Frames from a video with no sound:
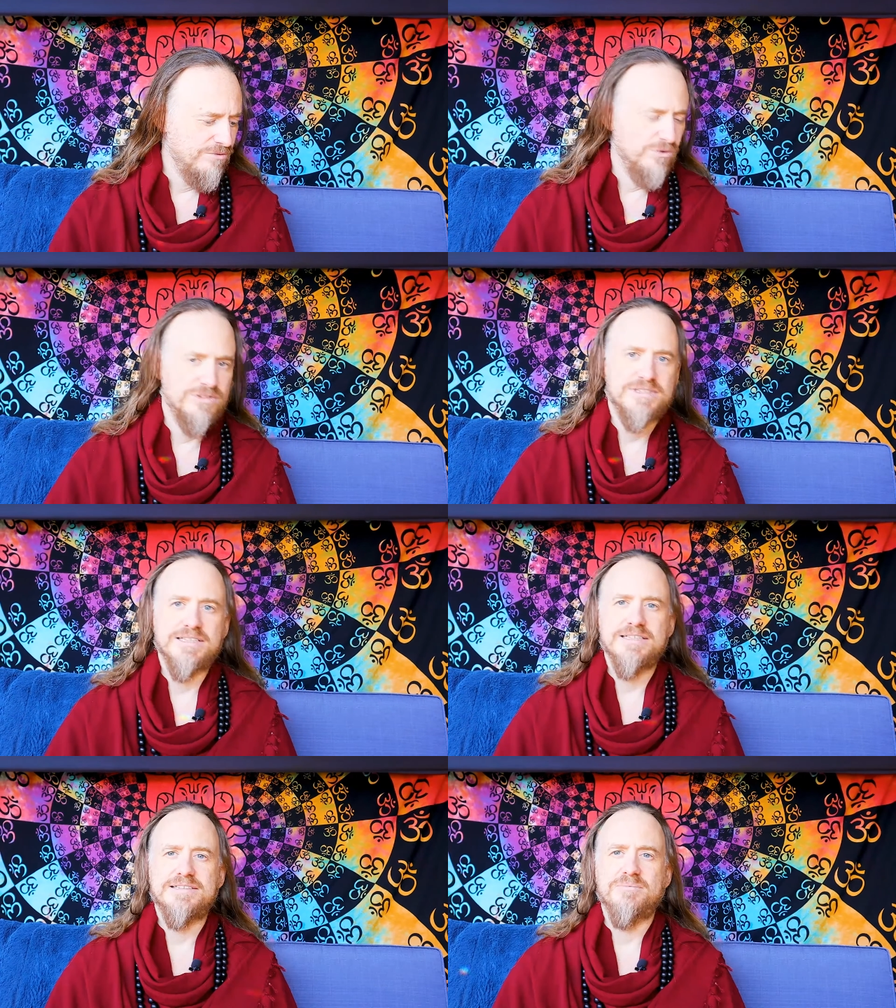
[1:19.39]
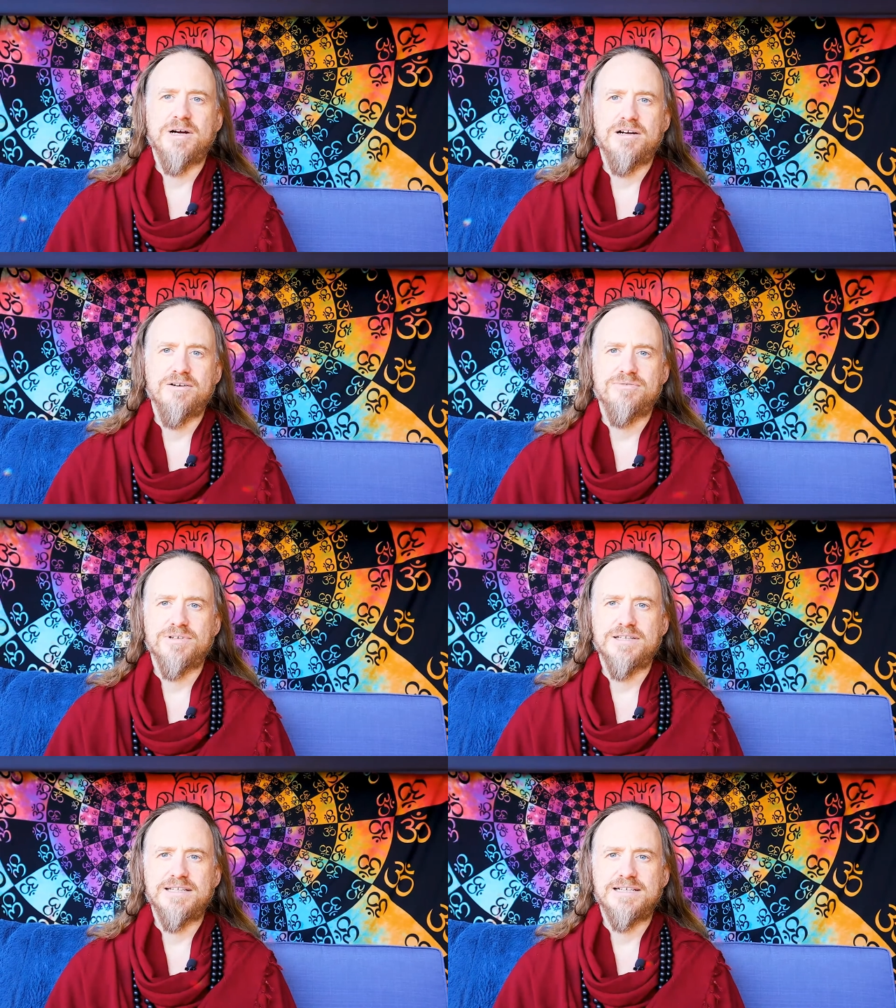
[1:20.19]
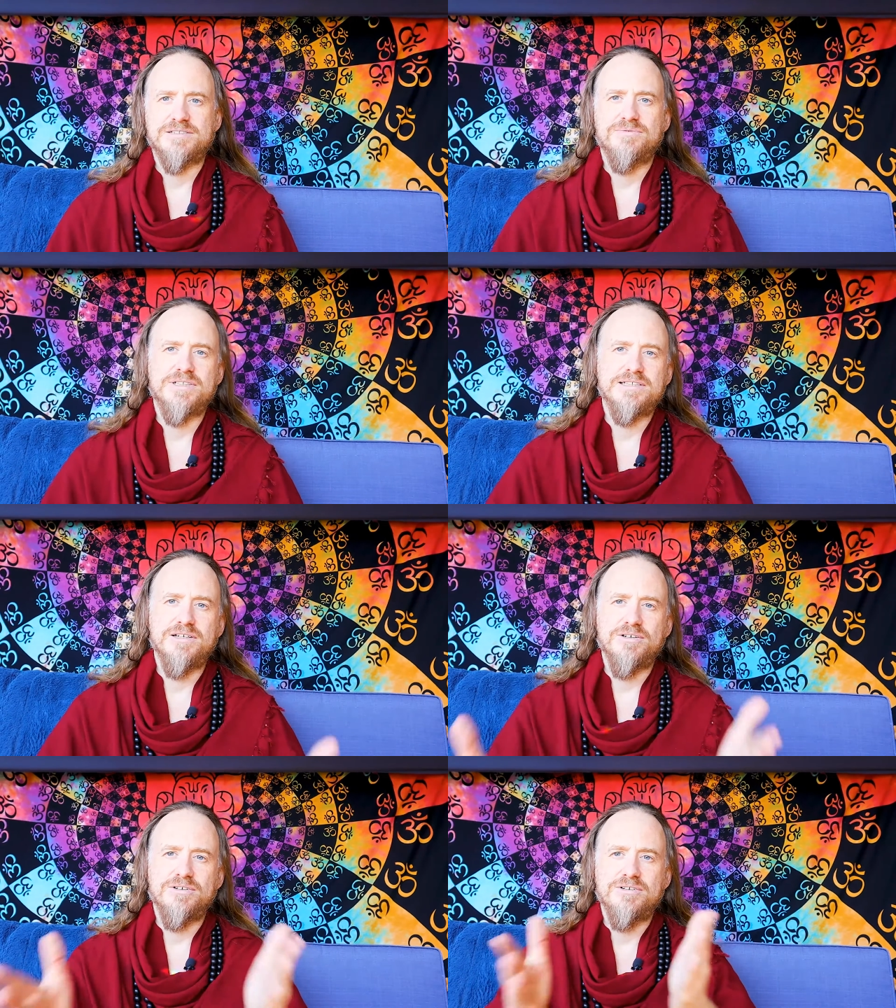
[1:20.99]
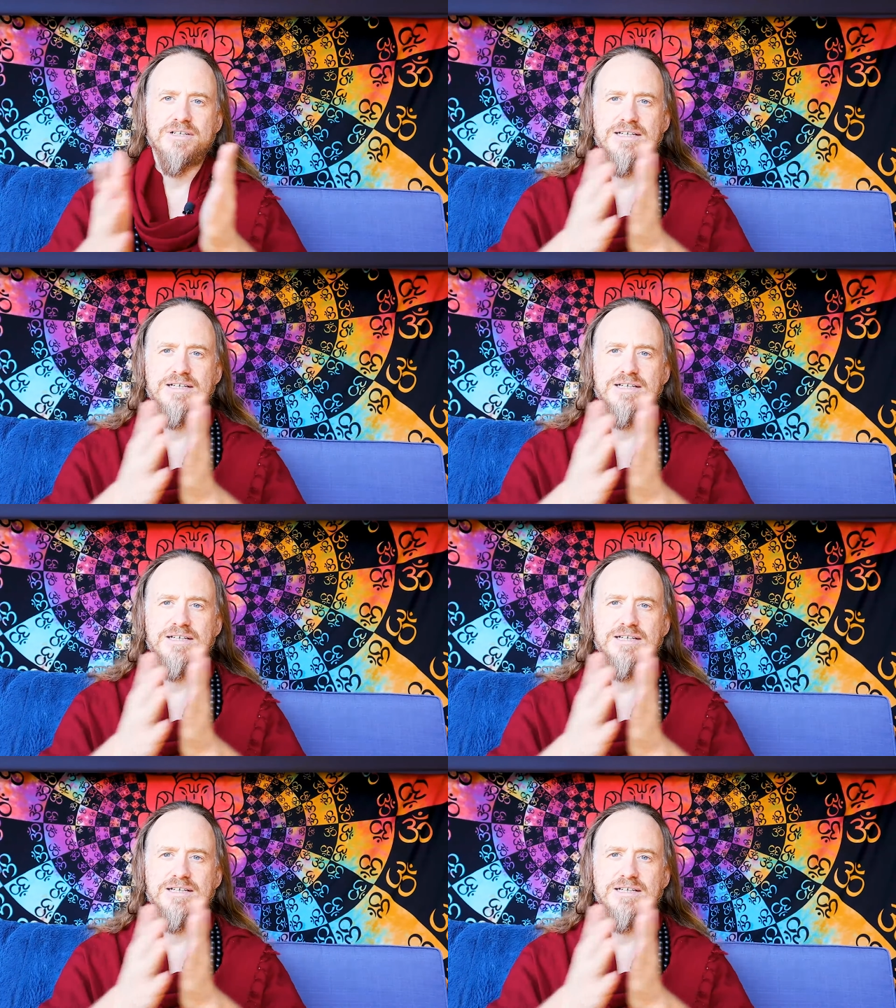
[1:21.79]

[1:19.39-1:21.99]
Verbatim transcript: We'll see you tomorrow for the next video.